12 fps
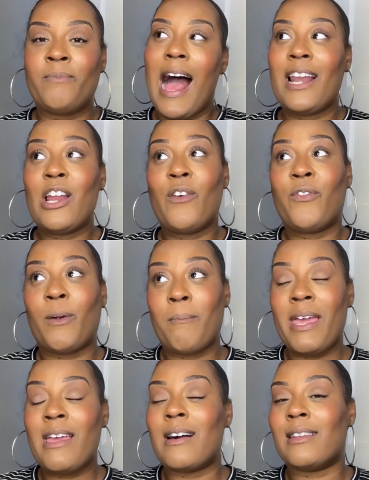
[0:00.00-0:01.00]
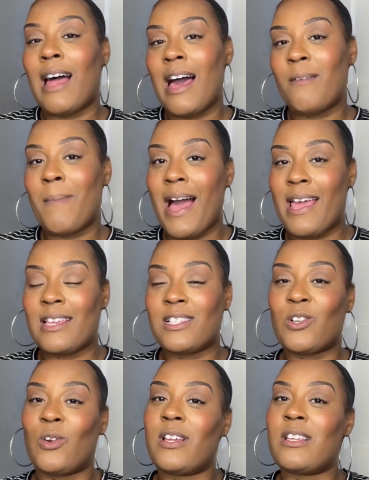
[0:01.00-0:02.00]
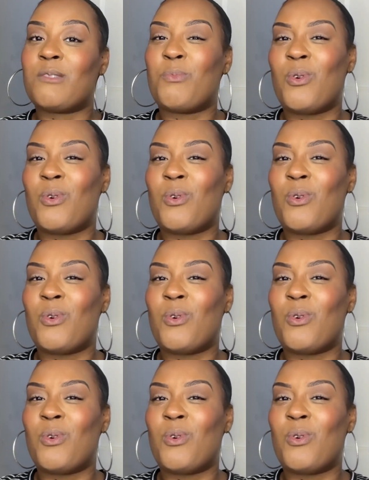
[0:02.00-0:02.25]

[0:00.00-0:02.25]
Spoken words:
I know for me, a lot of my end screens